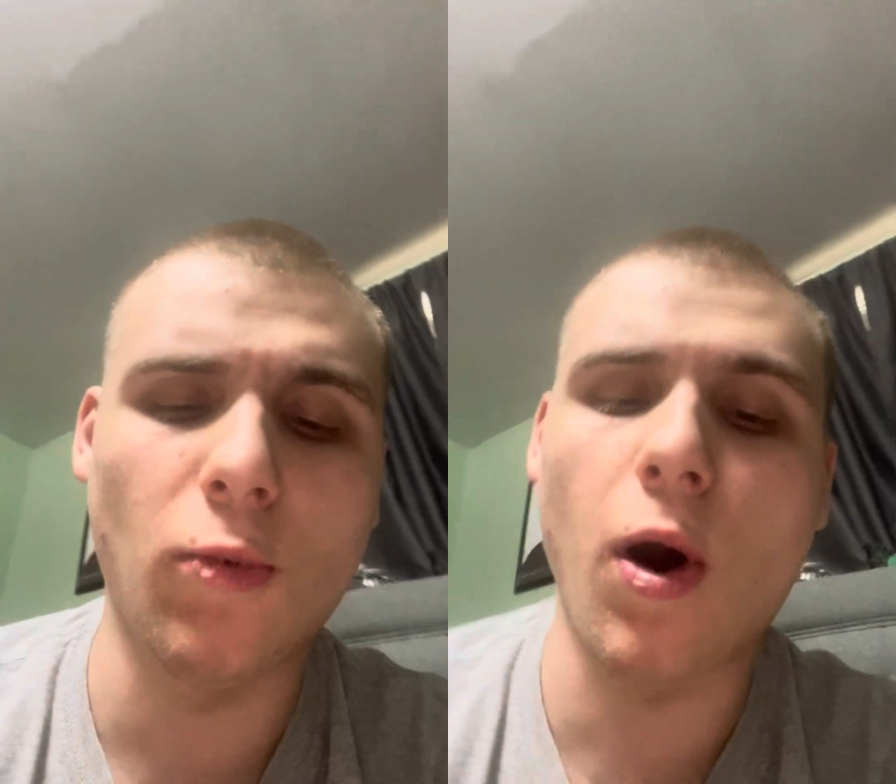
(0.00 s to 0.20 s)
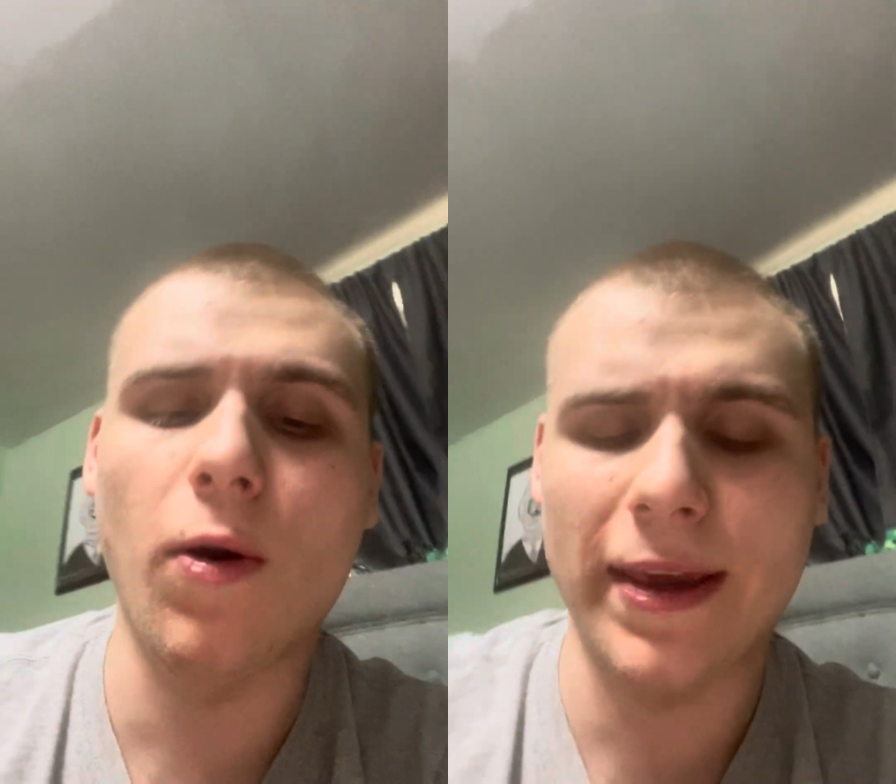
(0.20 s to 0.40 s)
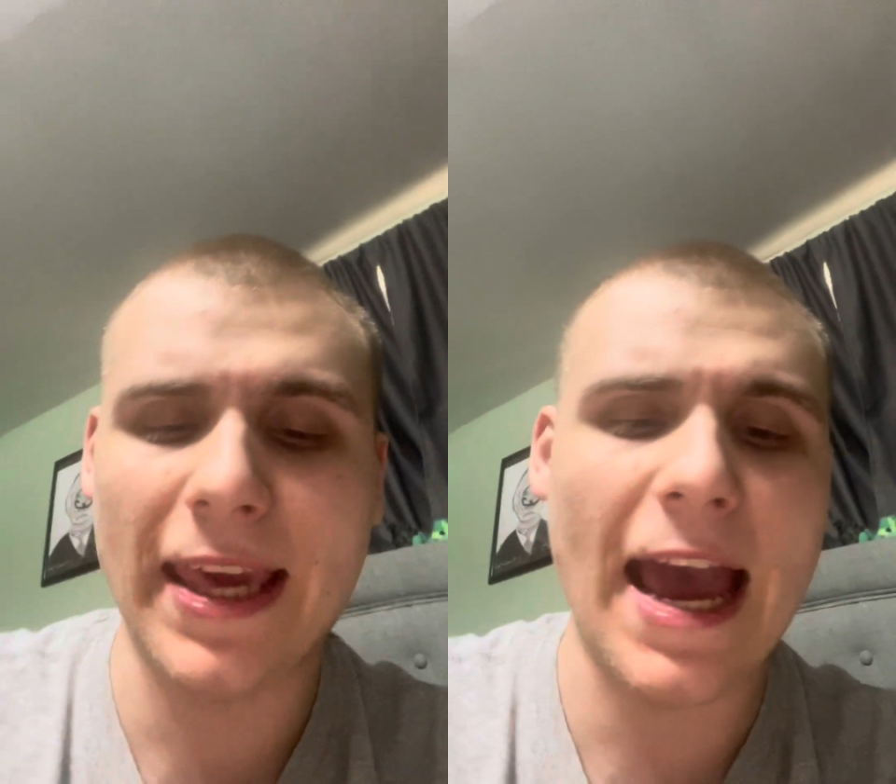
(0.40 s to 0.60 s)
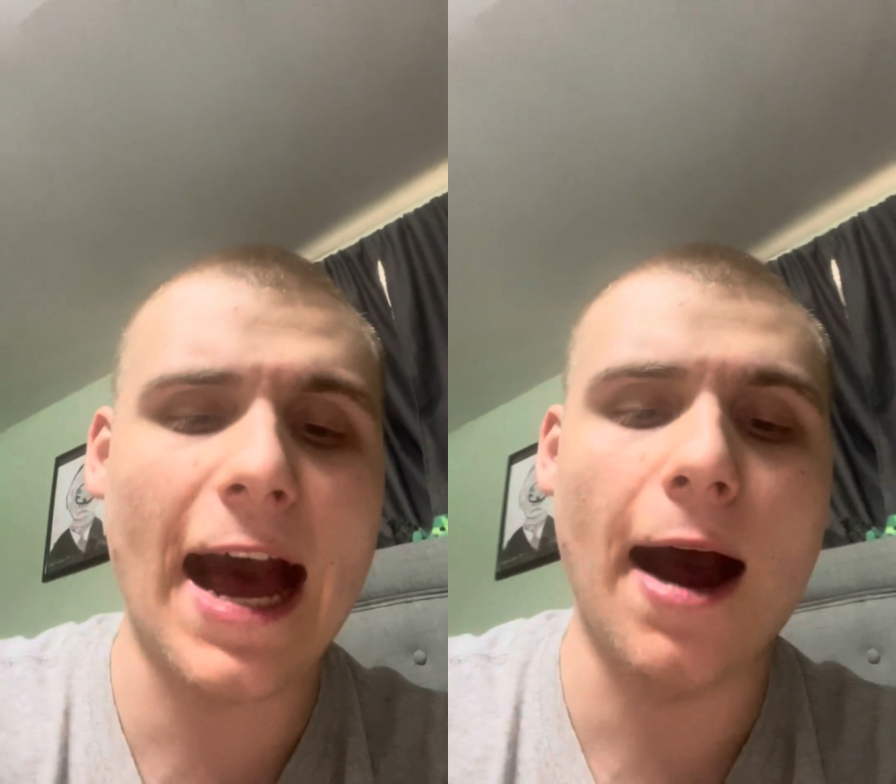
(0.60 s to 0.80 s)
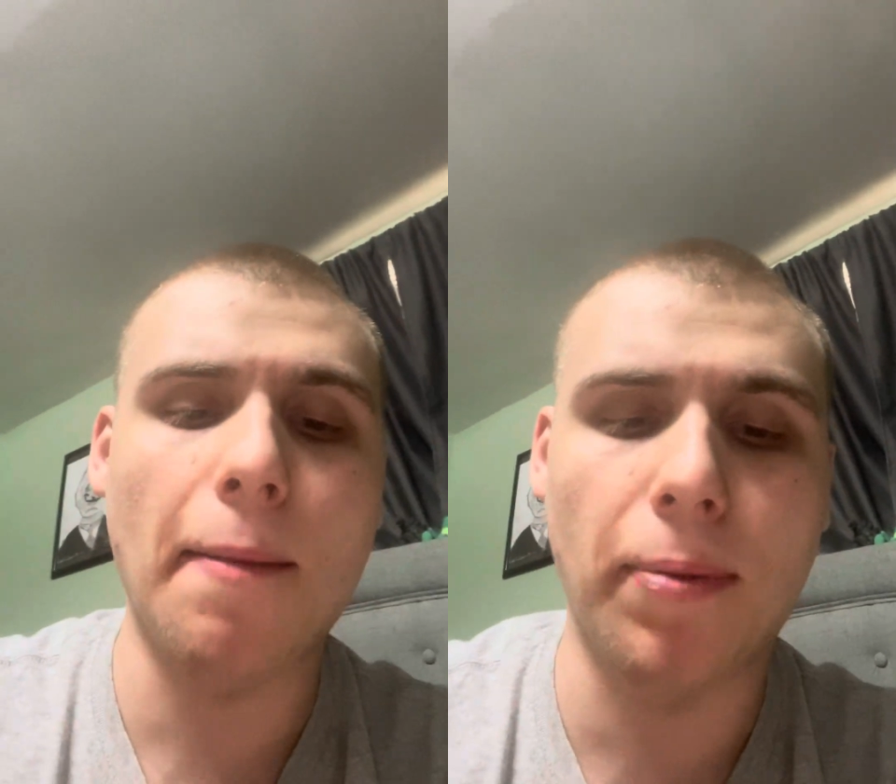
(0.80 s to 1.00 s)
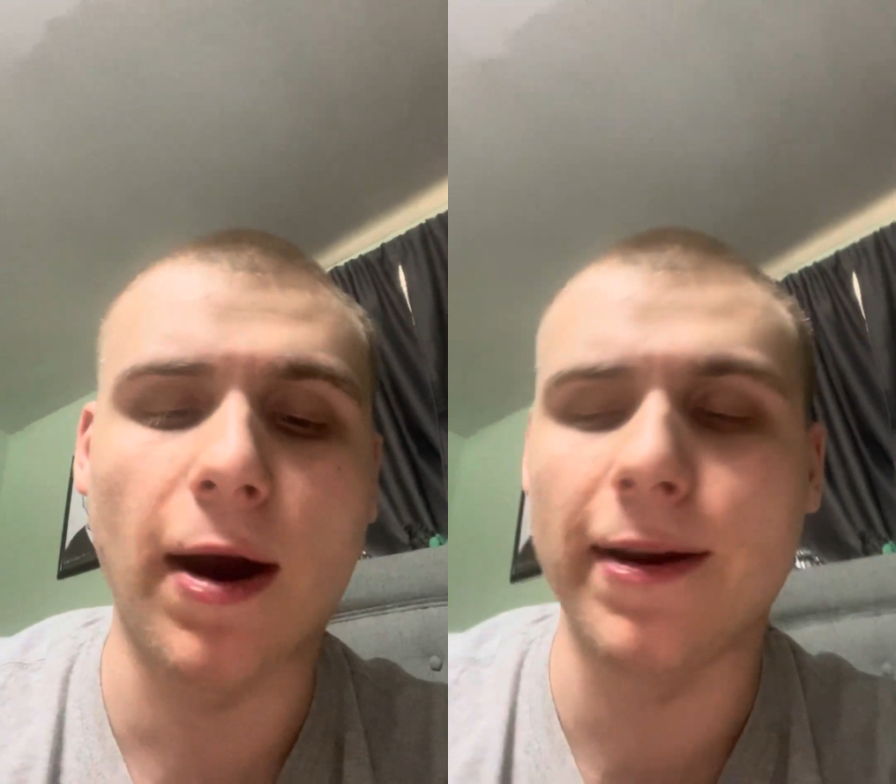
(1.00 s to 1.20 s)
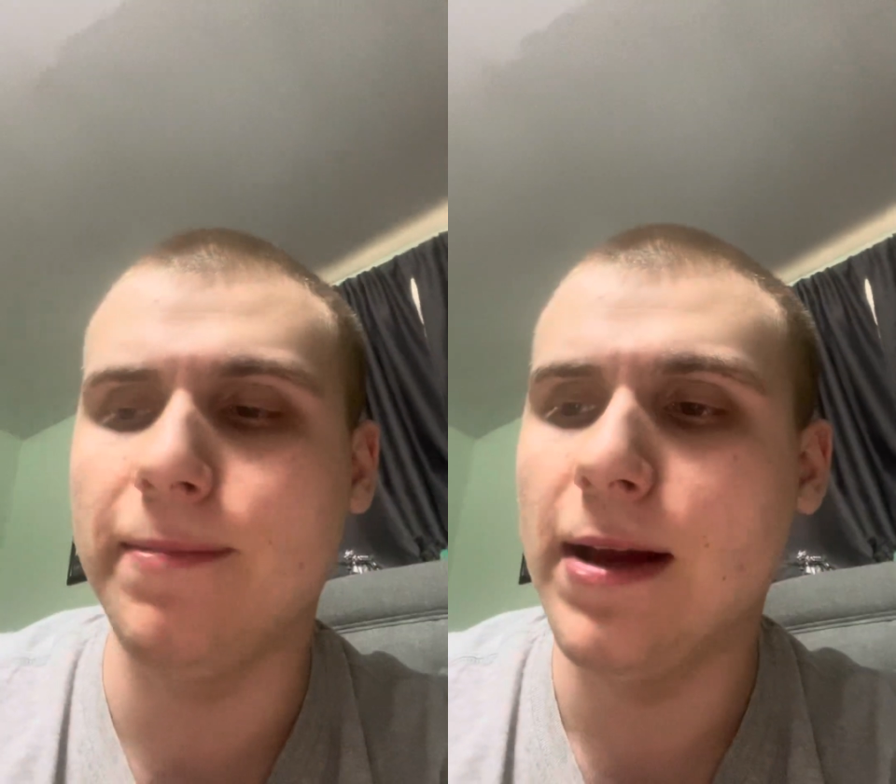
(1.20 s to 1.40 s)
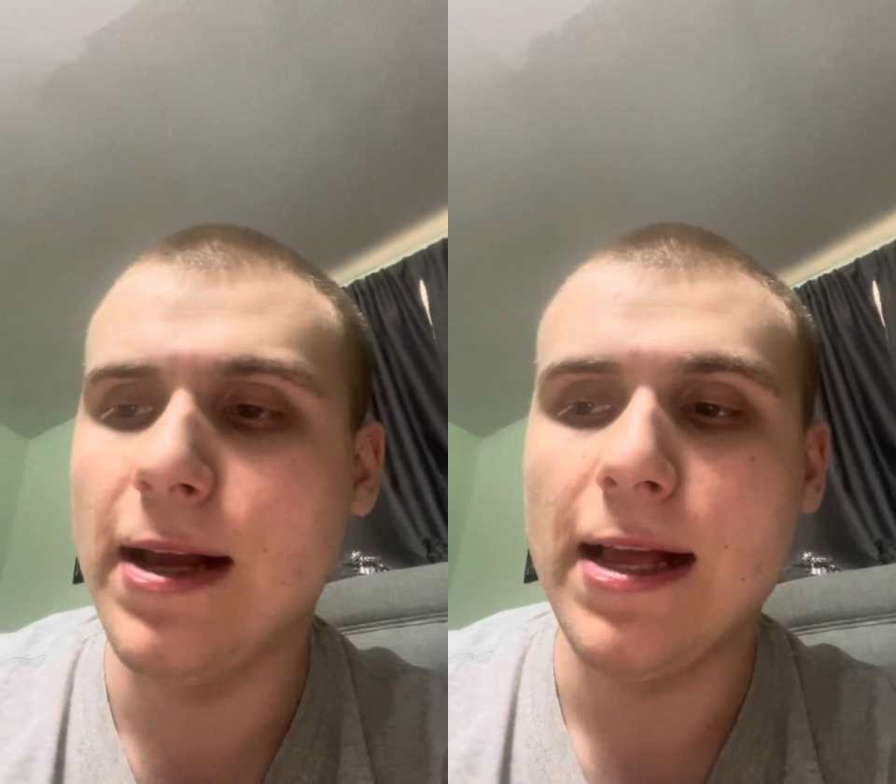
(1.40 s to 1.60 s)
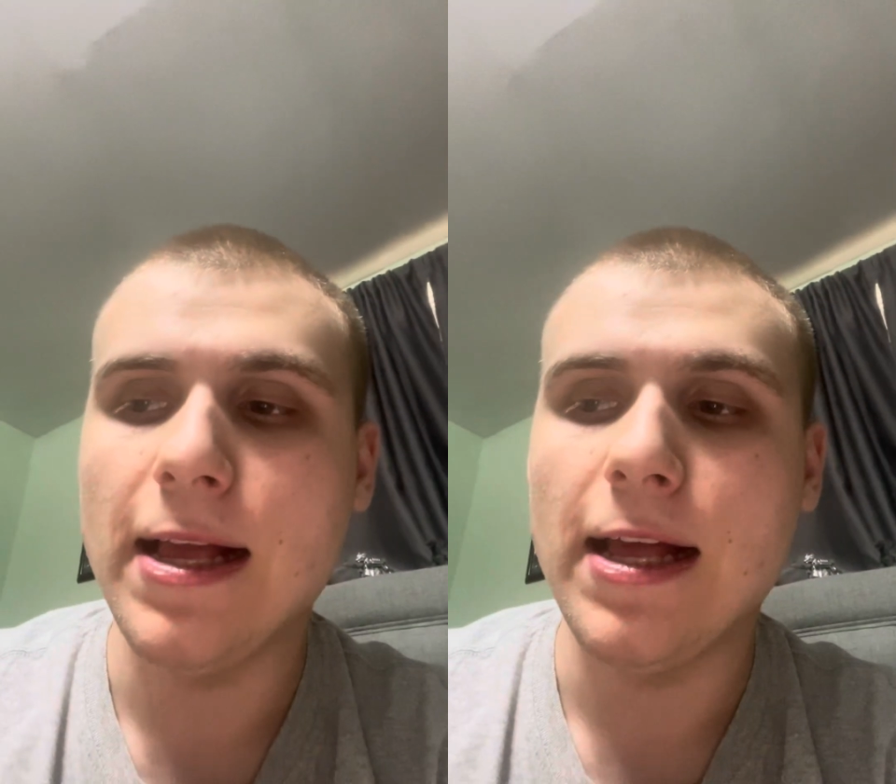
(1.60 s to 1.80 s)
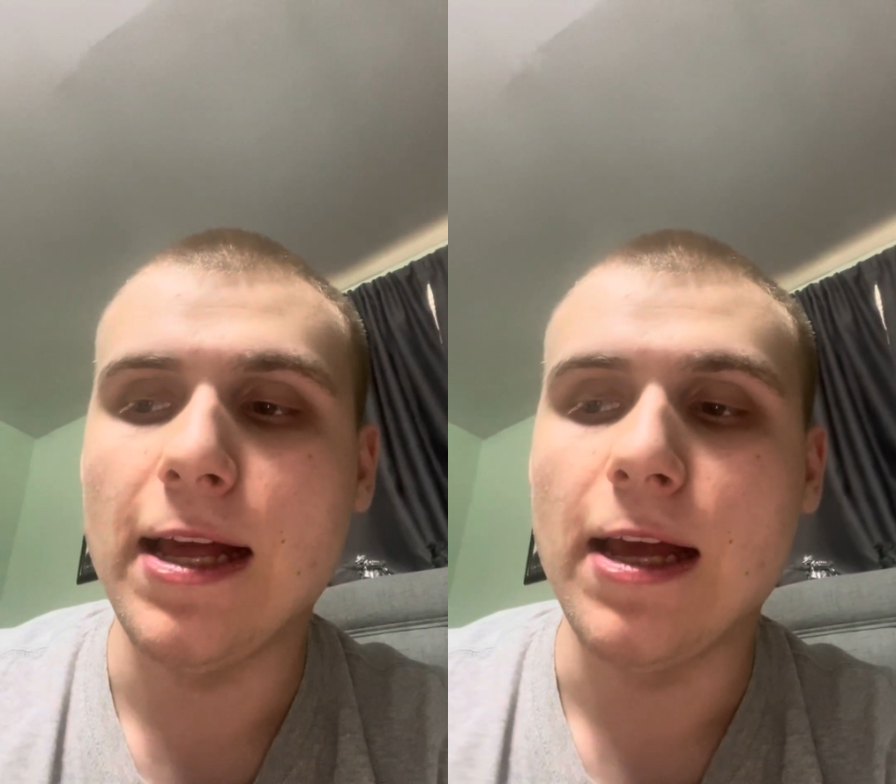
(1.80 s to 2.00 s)
Well, yeah, but
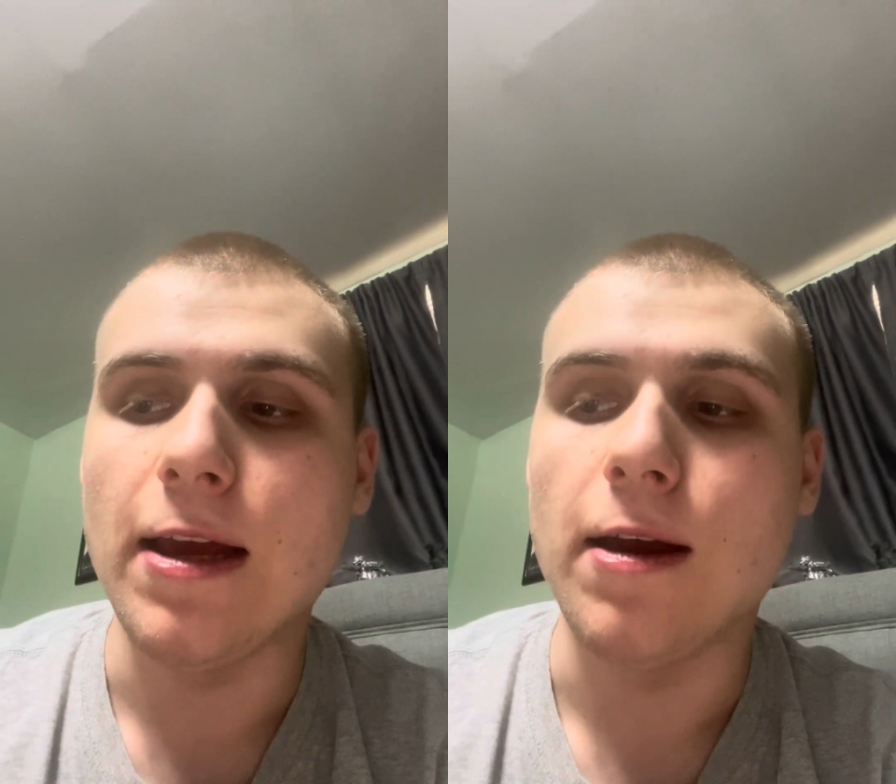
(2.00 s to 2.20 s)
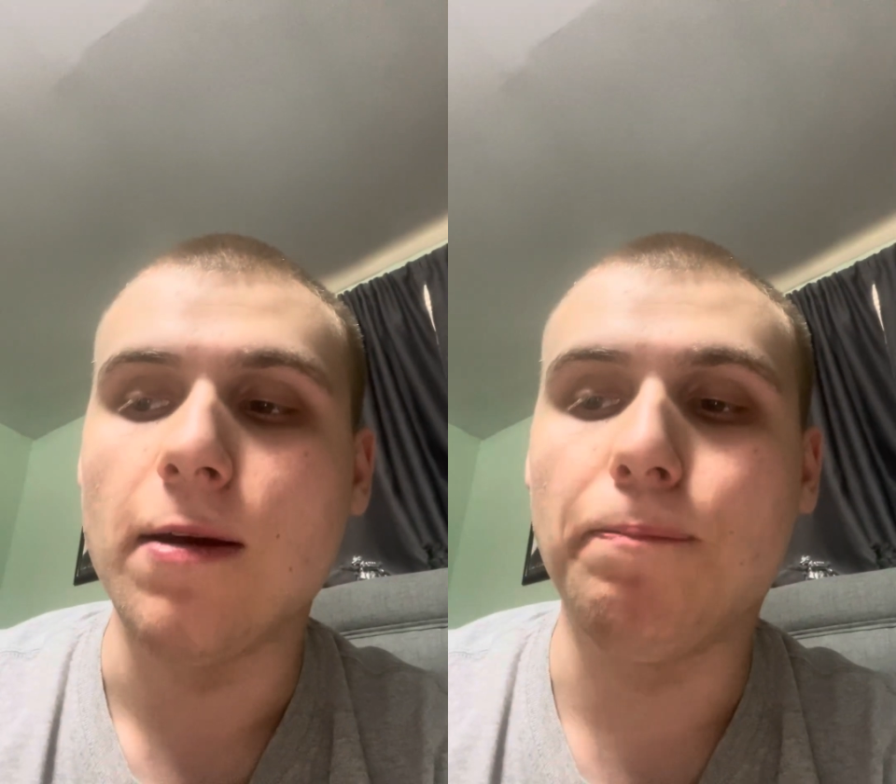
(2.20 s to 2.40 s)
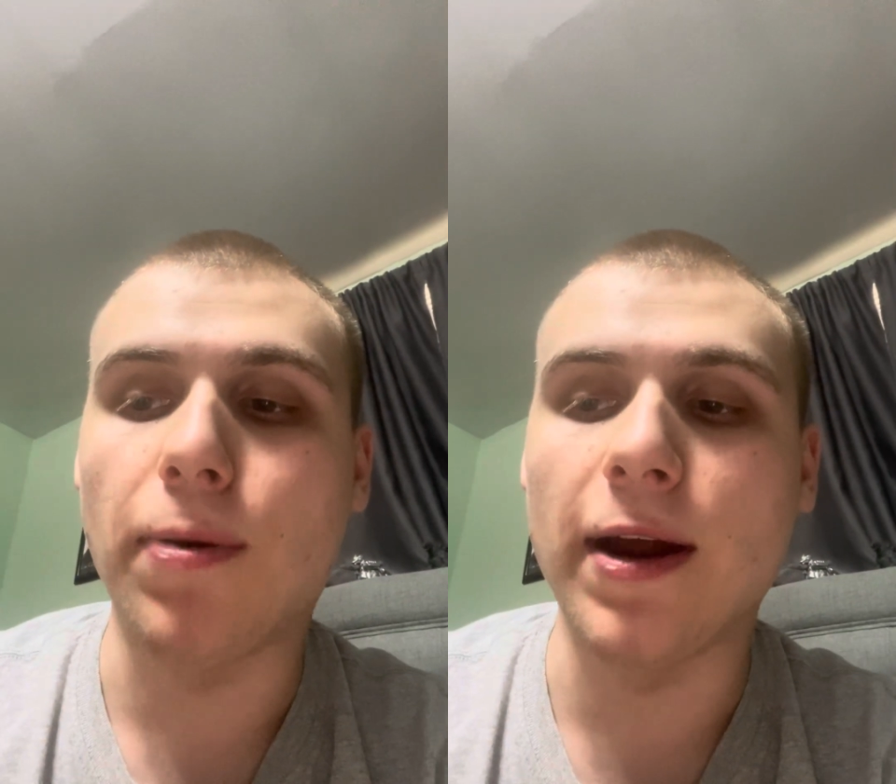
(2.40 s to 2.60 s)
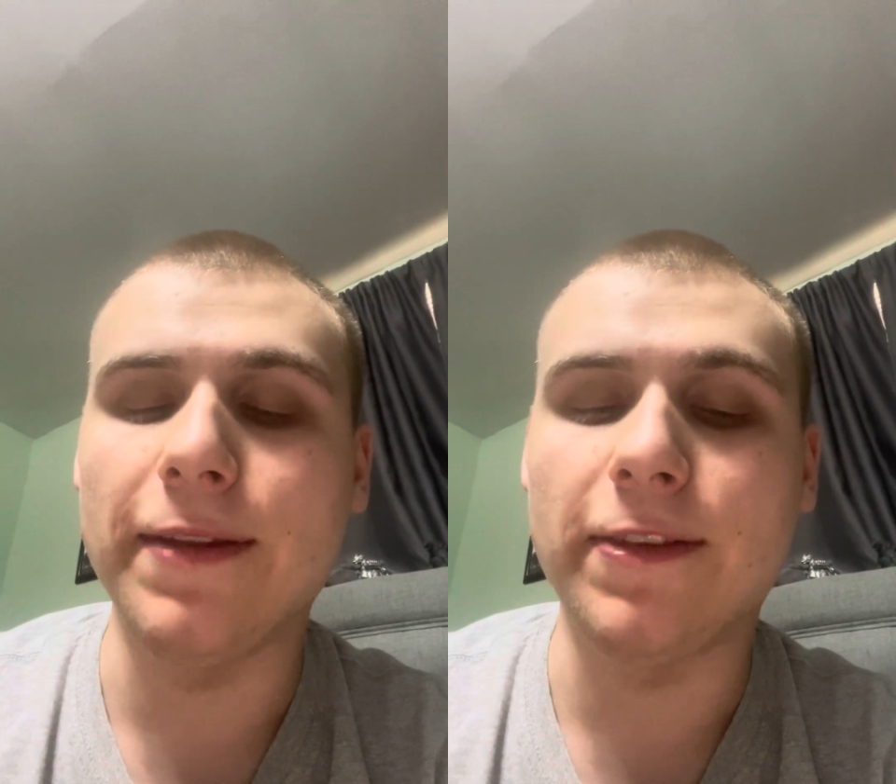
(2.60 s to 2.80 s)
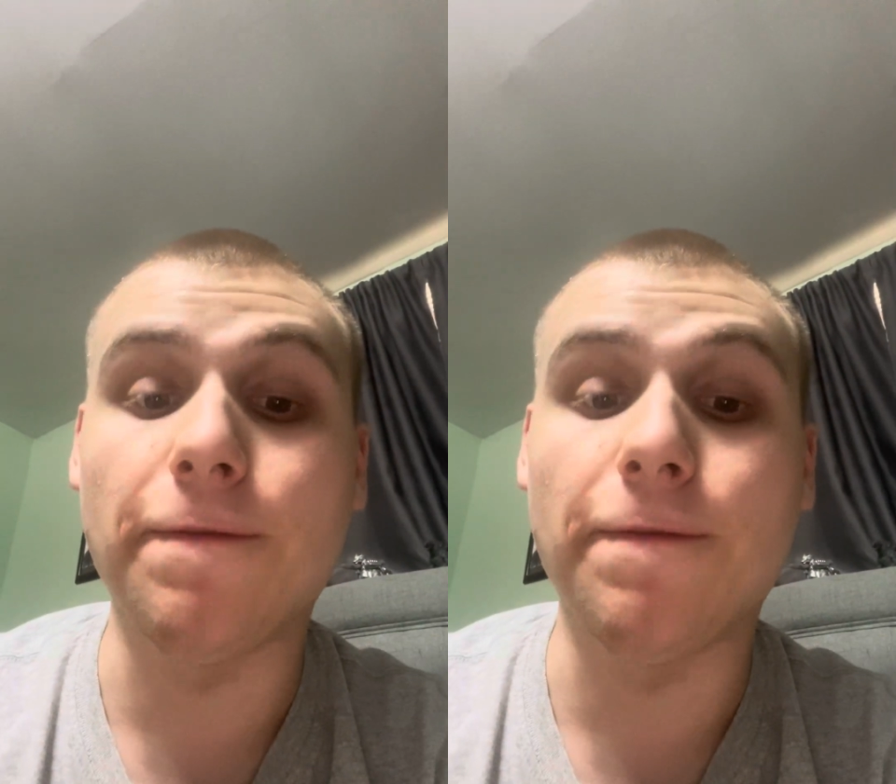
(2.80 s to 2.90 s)
but the